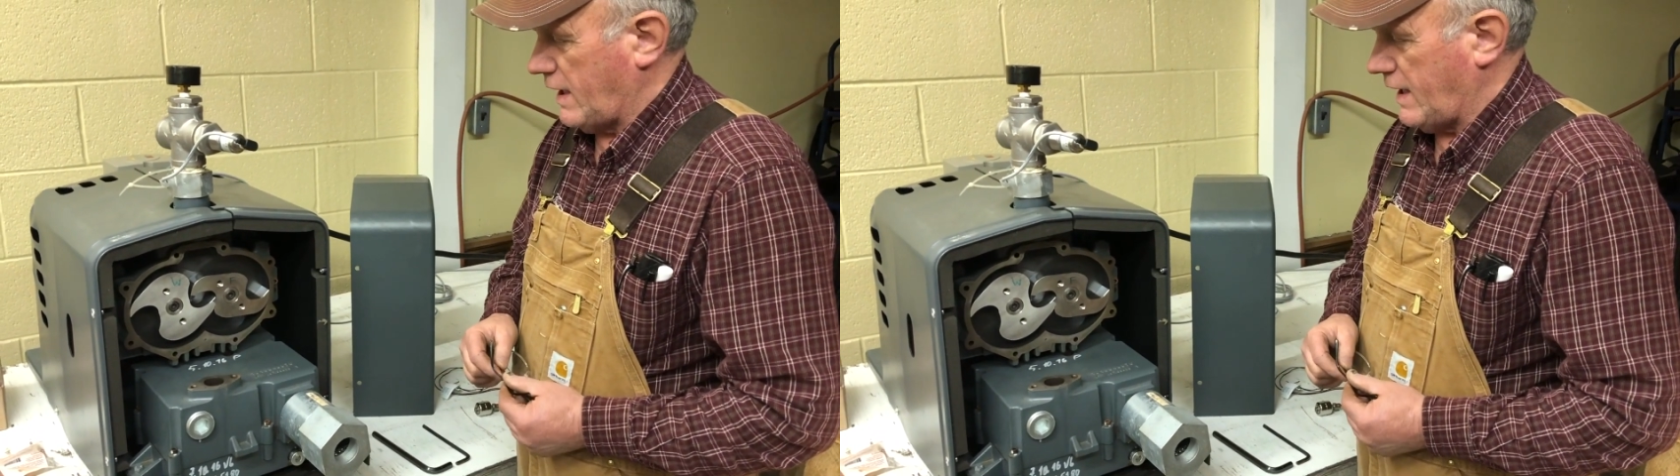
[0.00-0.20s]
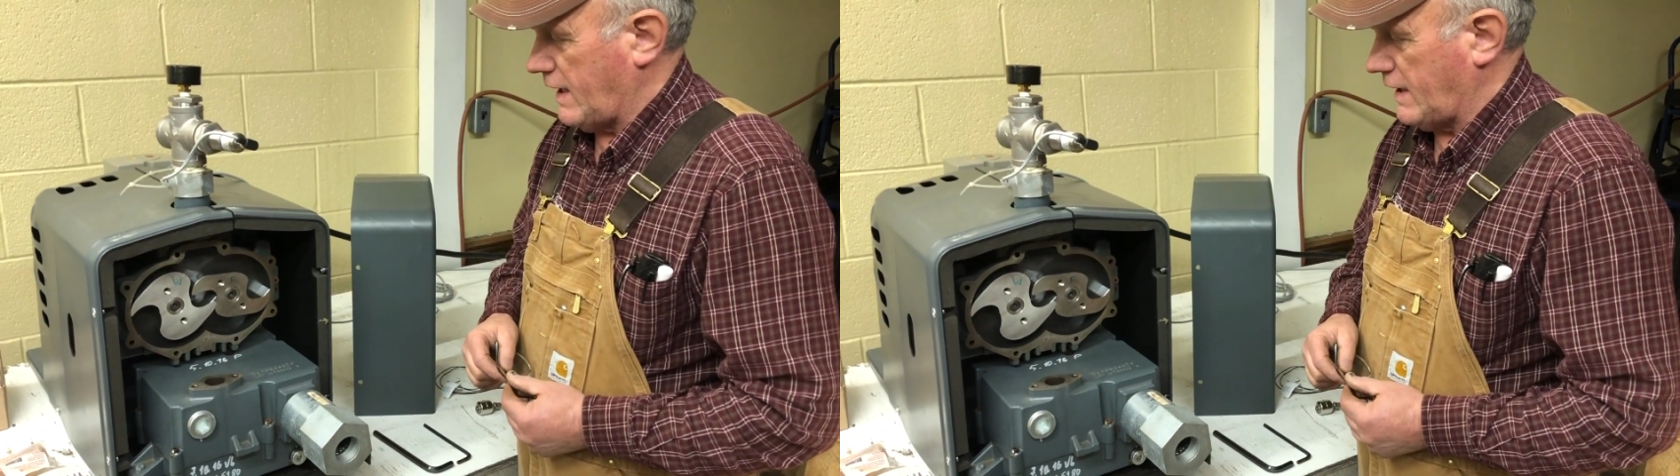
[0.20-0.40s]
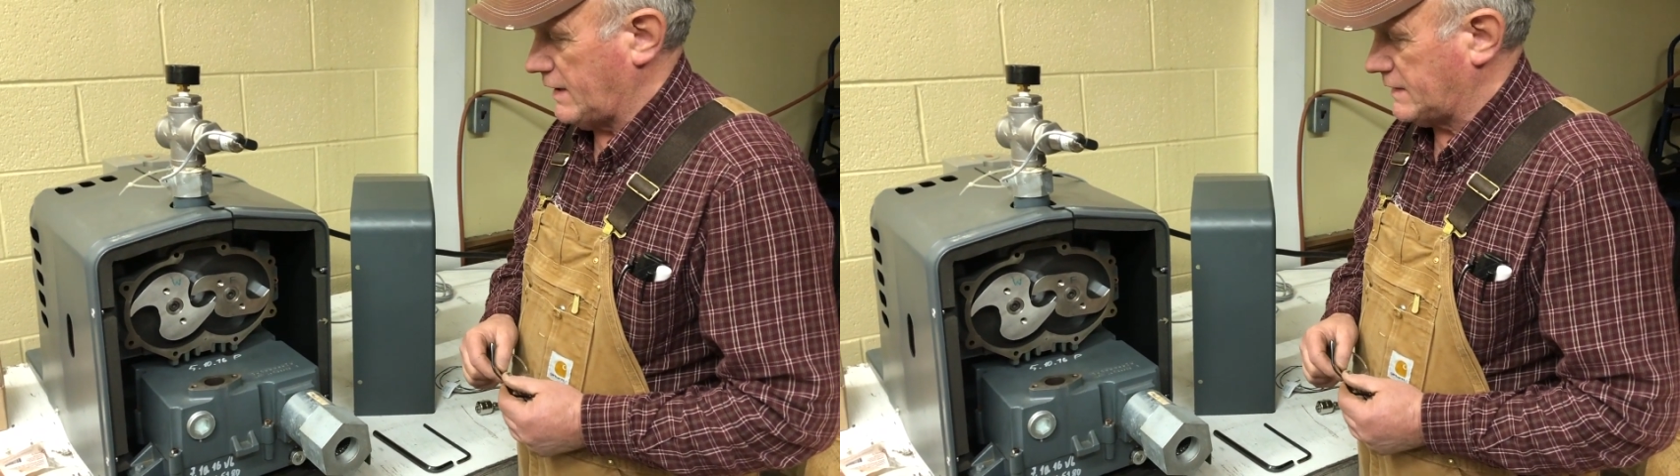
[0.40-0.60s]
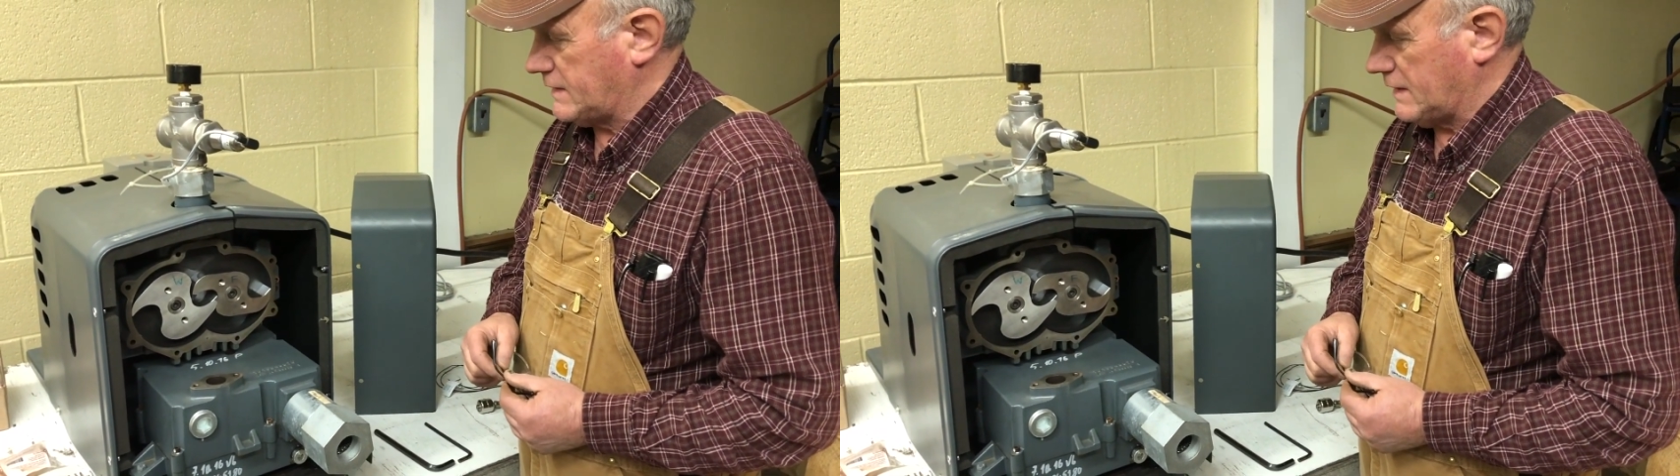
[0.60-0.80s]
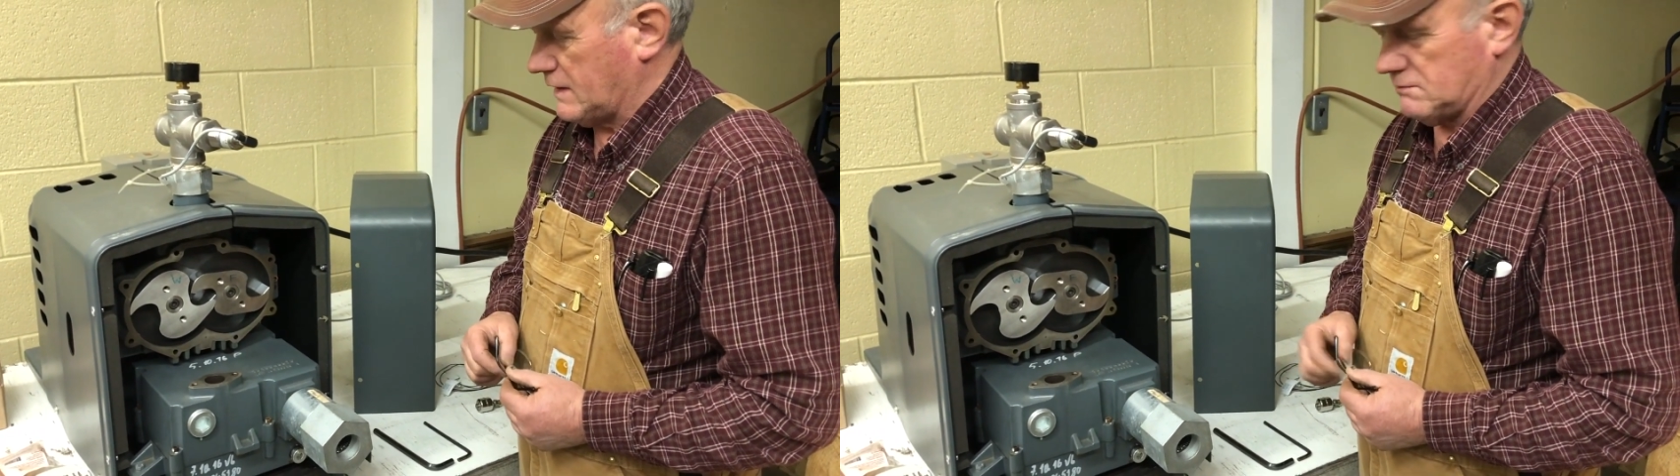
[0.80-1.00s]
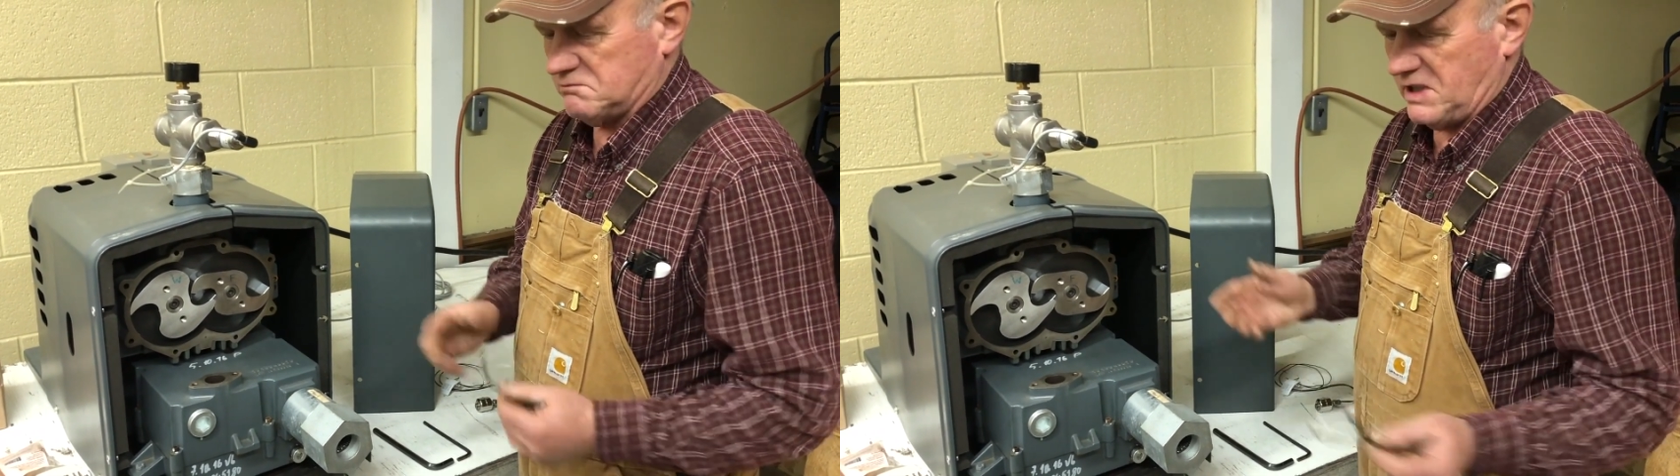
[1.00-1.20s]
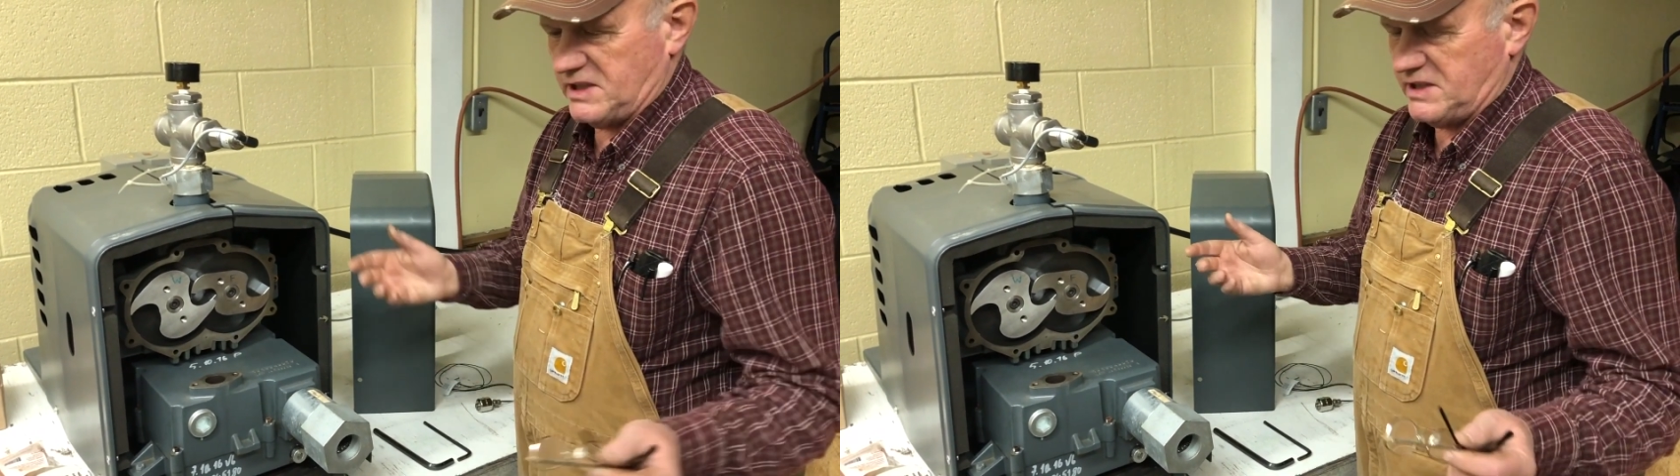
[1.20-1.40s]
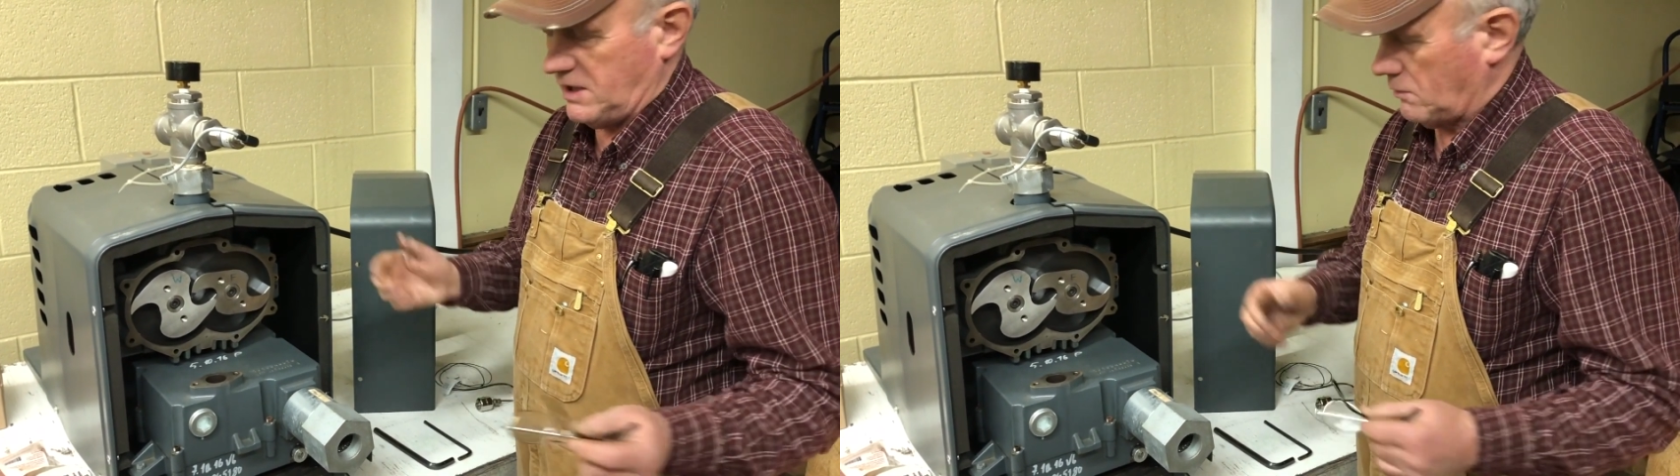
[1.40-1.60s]
and it uh,
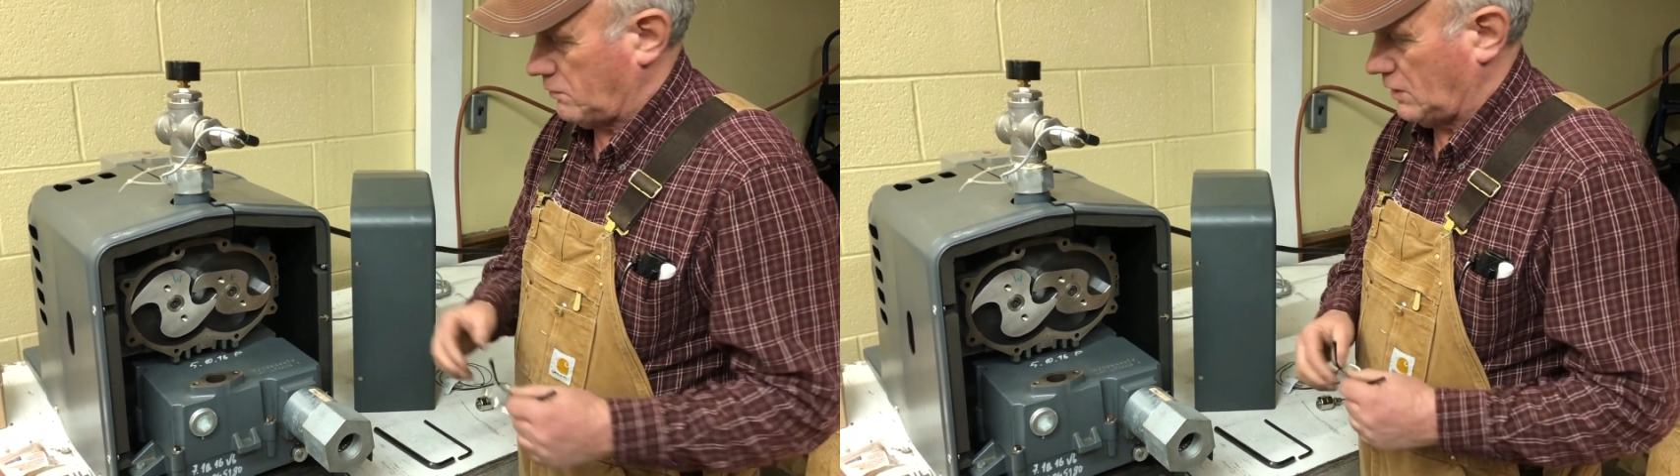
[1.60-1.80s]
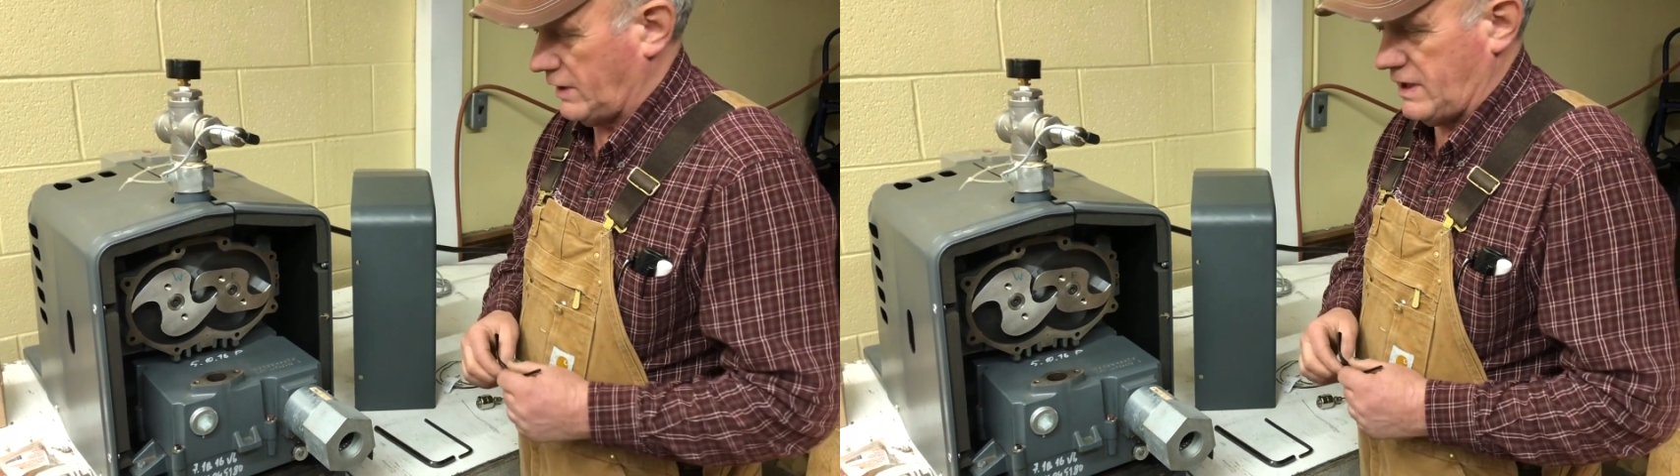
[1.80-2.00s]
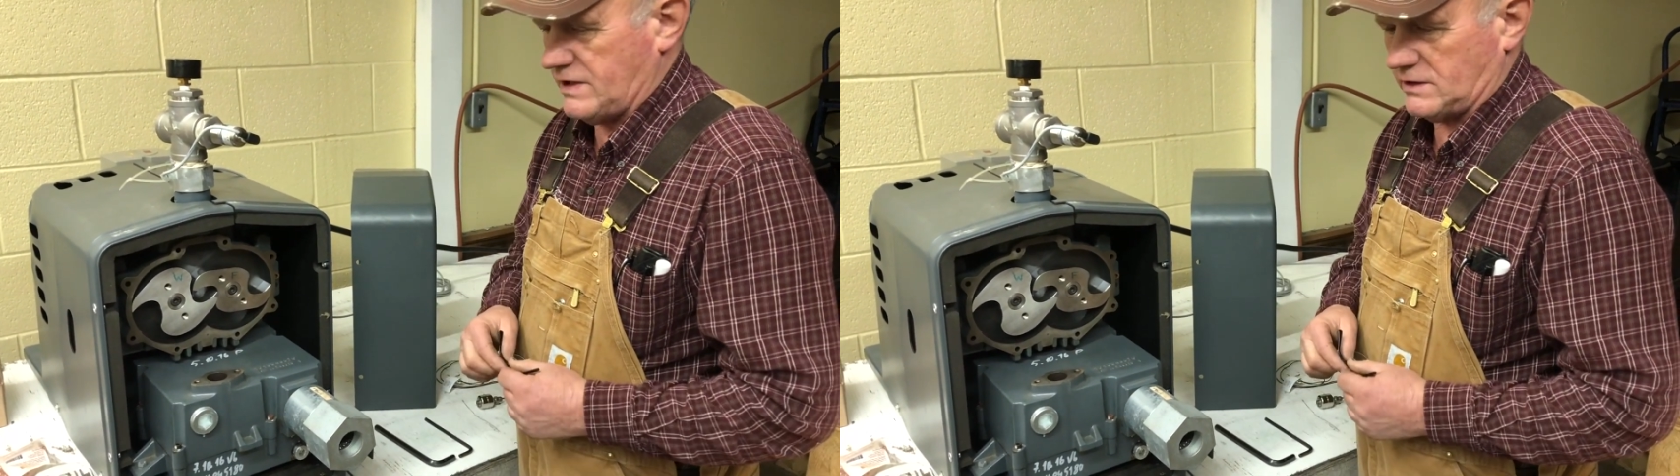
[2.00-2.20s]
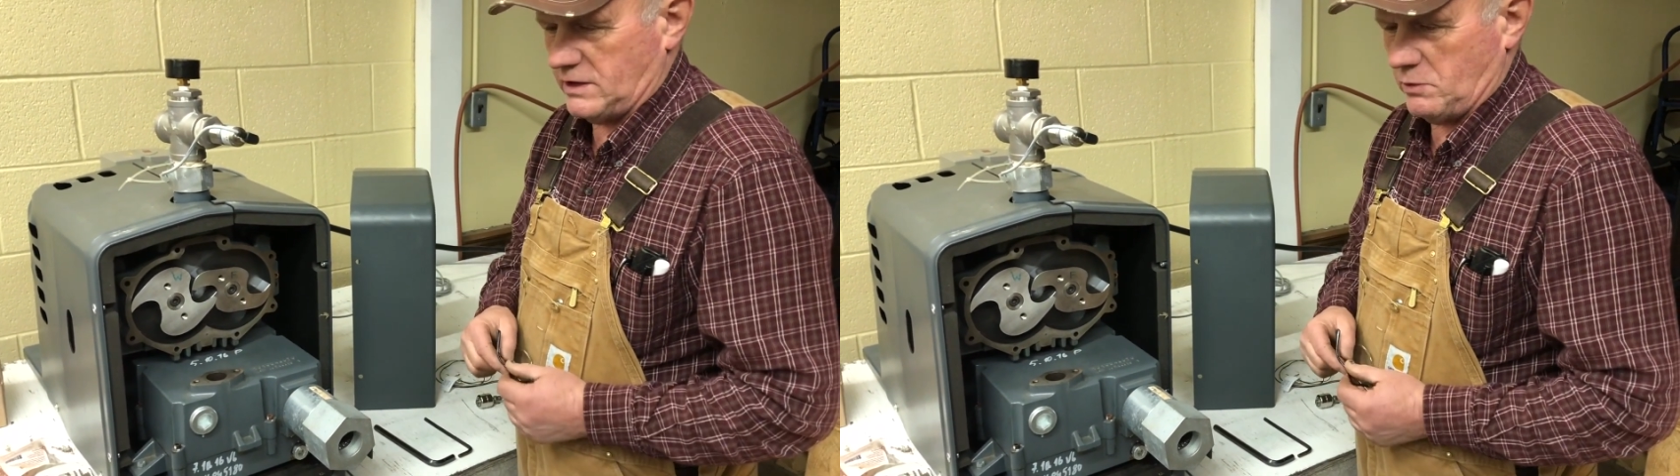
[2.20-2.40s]
it did it really easily.